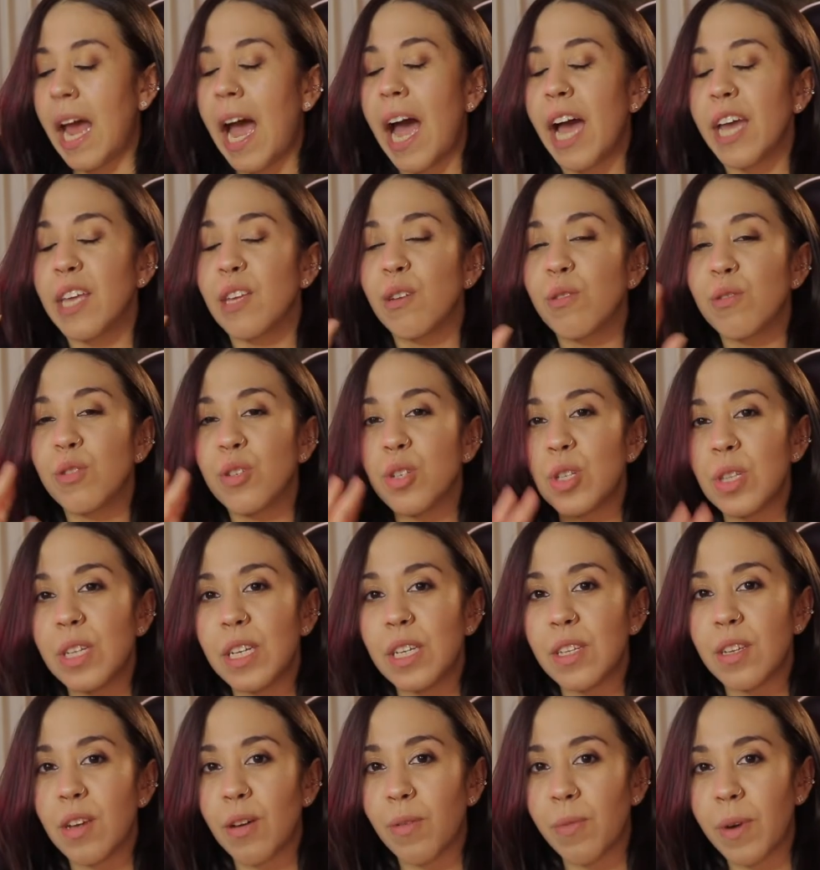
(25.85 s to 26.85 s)
I usually
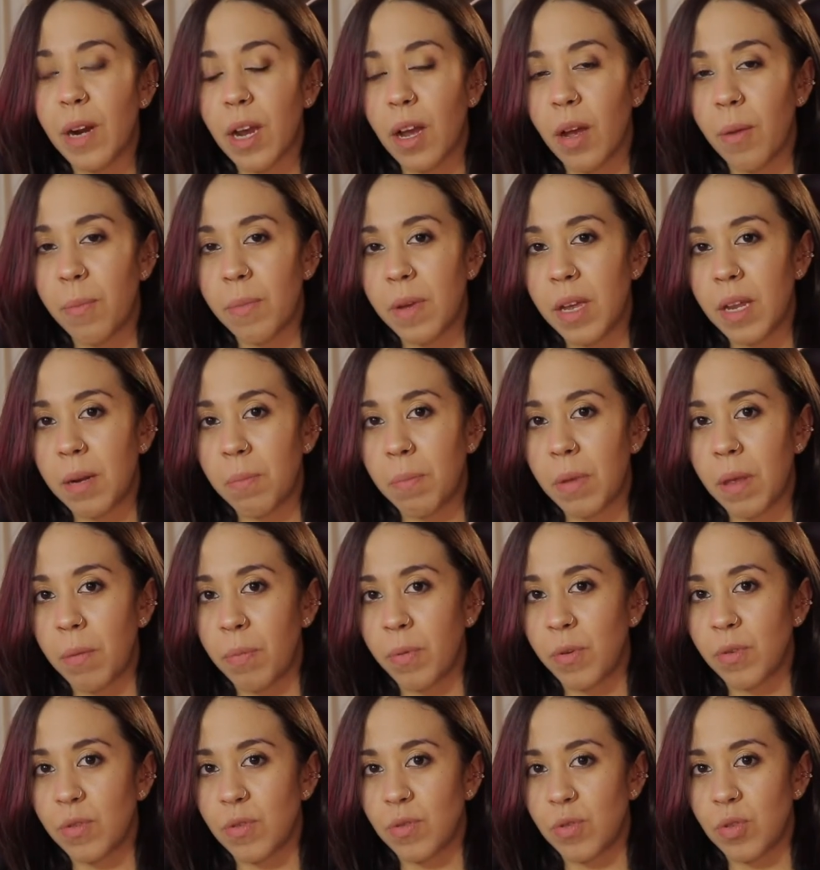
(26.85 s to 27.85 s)
don't recommend
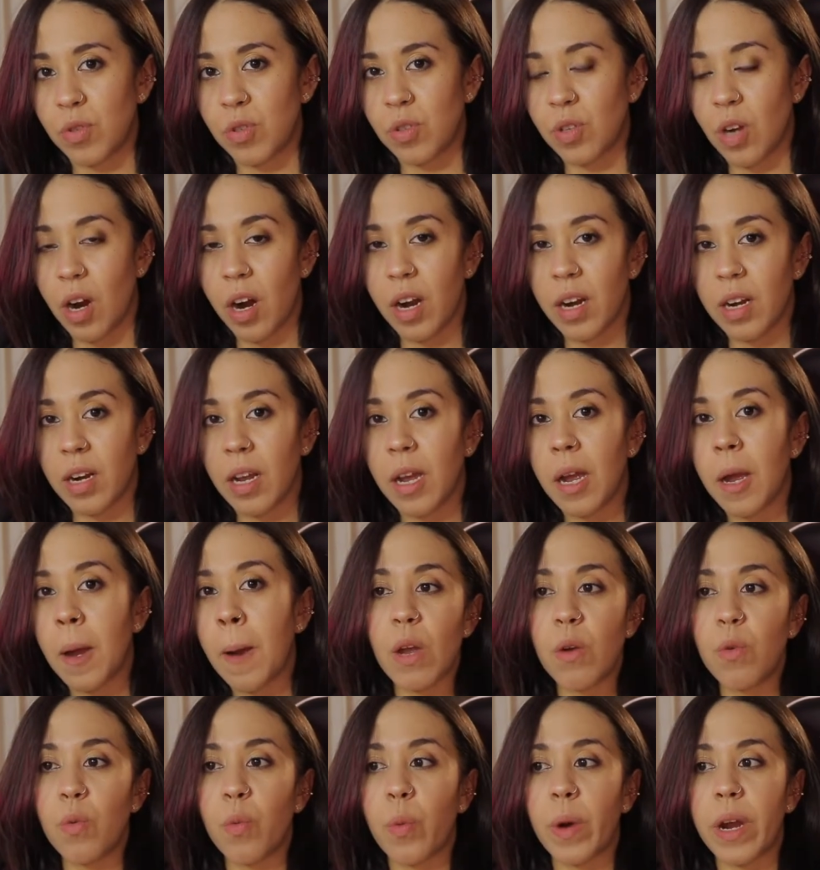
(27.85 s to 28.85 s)
people to start
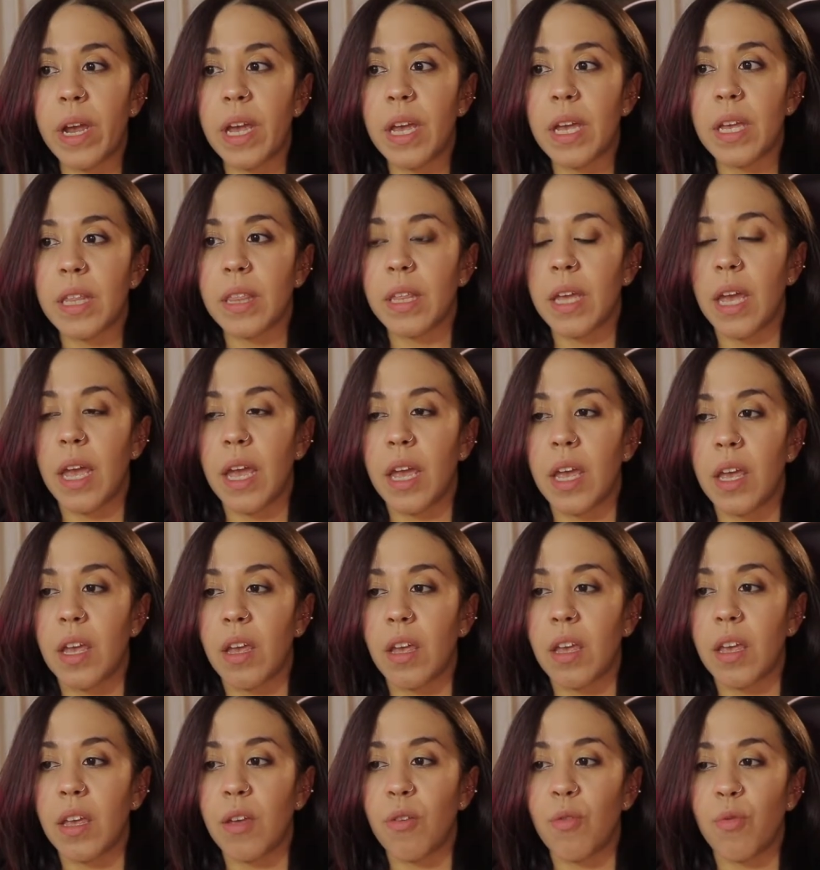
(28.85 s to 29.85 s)
with
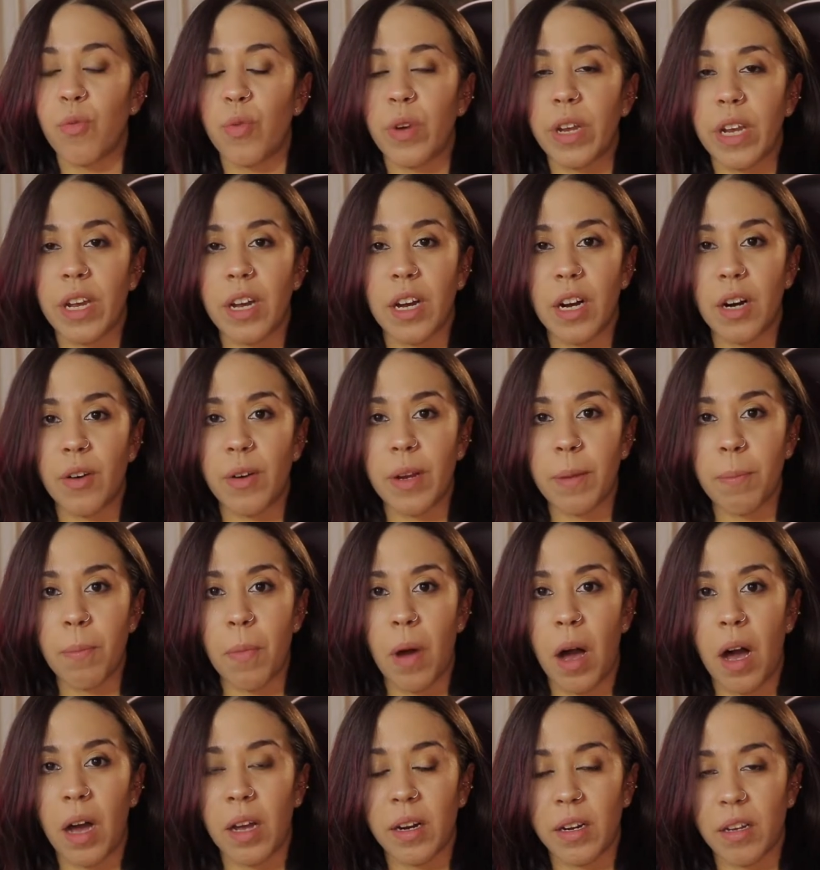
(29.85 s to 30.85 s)
a recurring
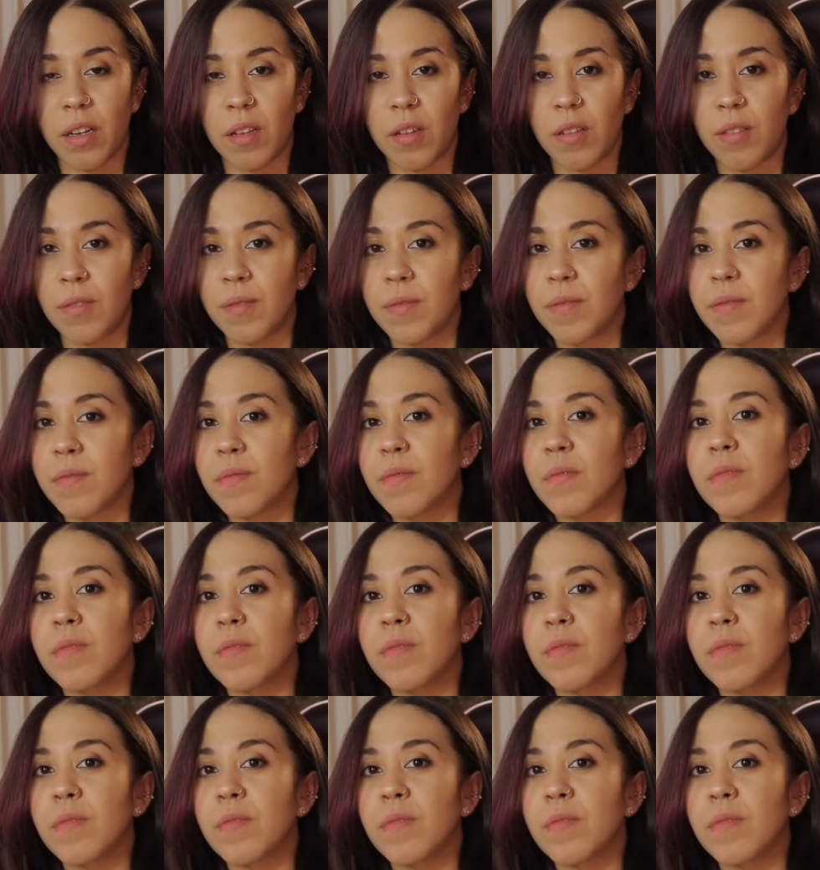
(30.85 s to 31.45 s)
model.